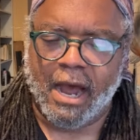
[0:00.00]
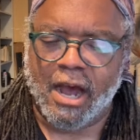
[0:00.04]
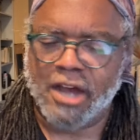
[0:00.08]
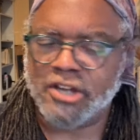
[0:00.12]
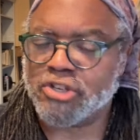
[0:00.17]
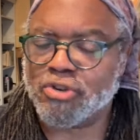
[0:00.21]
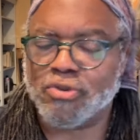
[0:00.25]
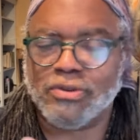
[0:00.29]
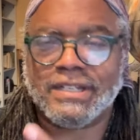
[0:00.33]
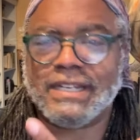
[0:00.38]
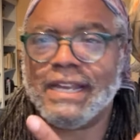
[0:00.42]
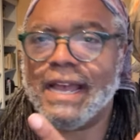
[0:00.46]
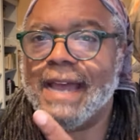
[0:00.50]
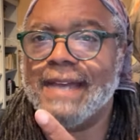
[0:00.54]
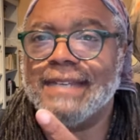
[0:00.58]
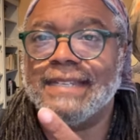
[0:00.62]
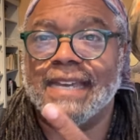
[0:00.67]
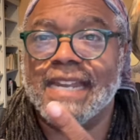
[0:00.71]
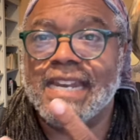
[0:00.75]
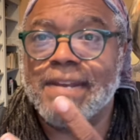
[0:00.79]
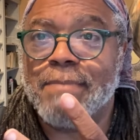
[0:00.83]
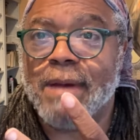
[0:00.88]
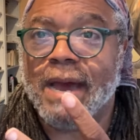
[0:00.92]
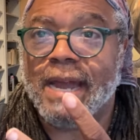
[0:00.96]

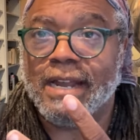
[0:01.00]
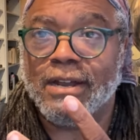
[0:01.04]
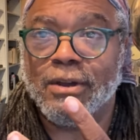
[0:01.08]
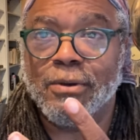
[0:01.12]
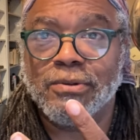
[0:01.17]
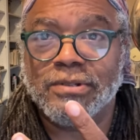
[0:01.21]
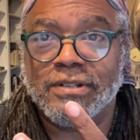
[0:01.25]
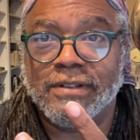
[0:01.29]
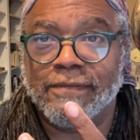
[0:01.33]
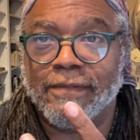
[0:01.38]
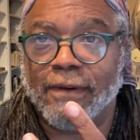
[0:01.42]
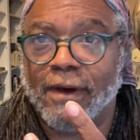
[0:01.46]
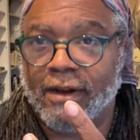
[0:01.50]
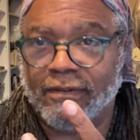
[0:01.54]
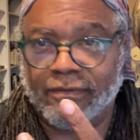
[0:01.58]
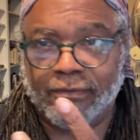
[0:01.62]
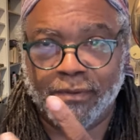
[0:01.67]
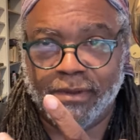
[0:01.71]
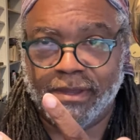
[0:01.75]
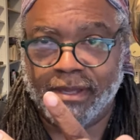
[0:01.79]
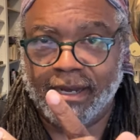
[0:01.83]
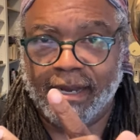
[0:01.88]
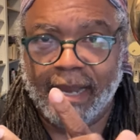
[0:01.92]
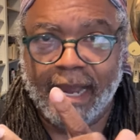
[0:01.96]
ostracize anybody who's
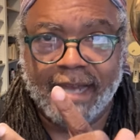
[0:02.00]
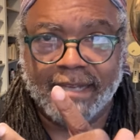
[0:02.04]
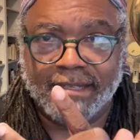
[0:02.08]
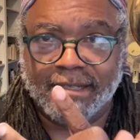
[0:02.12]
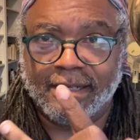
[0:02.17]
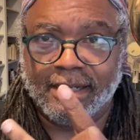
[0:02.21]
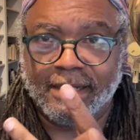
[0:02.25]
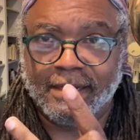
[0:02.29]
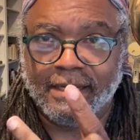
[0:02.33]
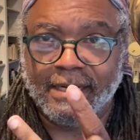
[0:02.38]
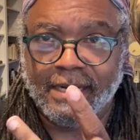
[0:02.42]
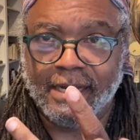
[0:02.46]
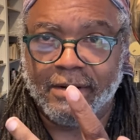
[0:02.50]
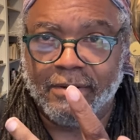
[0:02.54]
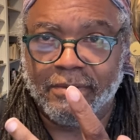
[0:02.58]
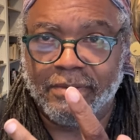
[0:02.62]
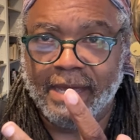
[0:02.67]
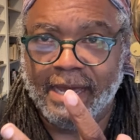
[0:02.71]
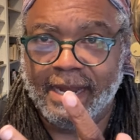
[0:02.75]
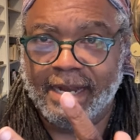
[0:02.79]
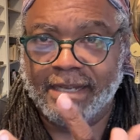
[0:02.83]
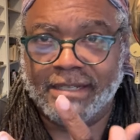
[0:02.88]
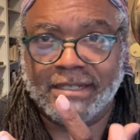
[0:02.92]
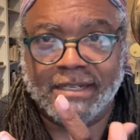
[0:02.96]
involved with it as a you know
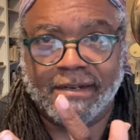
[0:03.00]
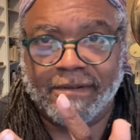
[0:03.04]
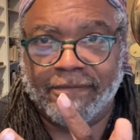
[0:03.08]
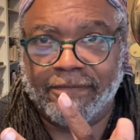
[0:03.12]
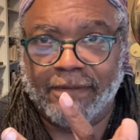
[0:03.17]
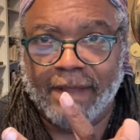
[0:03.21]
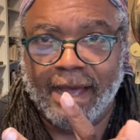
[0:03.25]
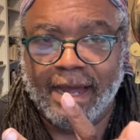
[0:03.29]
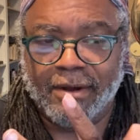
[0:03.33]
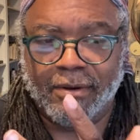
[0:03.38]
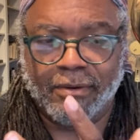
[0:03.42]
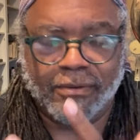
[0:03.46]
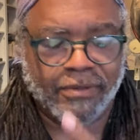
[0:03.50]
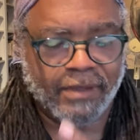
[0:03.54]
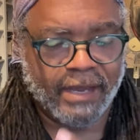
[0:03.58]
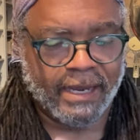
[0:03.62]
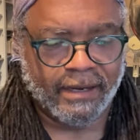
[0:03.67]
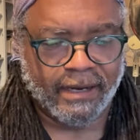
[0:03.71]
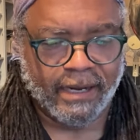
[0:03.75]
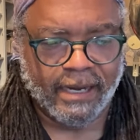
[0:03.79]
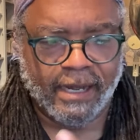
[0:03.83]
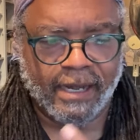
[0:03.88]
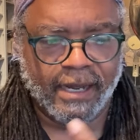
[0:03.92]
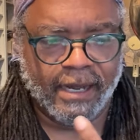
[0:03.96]
that is isn't a flat earth
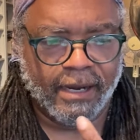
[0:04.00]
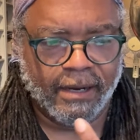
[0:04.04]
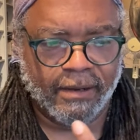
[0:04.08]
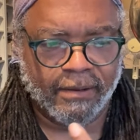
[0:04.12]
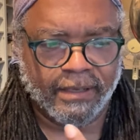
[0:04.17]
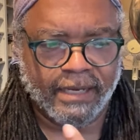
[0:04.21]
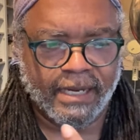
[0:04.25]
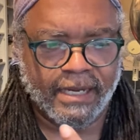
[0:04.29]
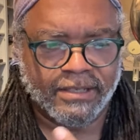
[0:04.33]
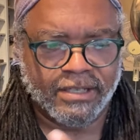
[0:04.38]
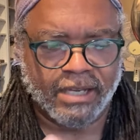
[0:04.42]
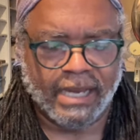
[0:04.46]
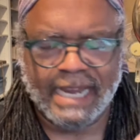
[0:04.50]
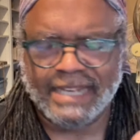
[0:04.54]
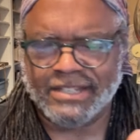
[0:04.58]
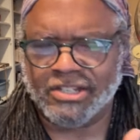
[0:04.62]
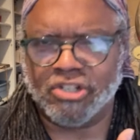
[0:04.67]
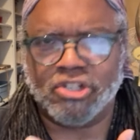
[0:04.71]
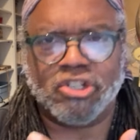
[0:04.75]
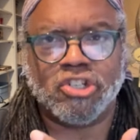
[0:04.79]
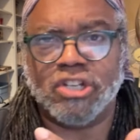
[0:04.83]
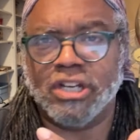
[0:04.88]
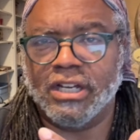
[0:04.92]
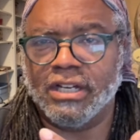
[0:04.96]
that uh is
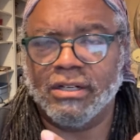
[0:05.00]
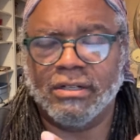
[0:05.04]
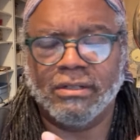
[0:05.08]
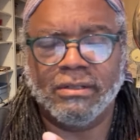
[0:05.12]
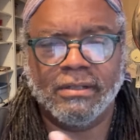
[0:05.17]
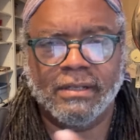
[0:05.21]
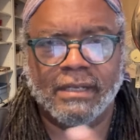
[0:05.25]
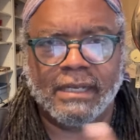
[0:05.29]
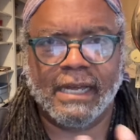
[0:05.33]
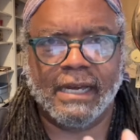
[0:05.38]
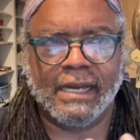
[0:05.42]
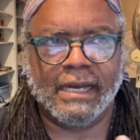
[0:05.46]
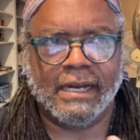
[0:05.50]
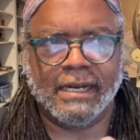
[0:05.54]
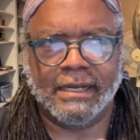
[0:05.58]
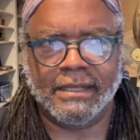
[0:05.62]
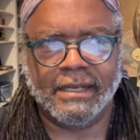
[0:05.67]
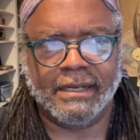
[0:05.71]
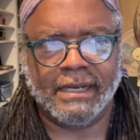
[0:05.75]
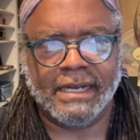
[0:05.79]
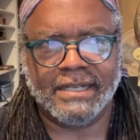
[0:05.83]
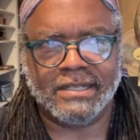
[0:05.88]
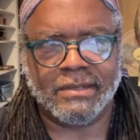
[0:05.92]
as a shill uh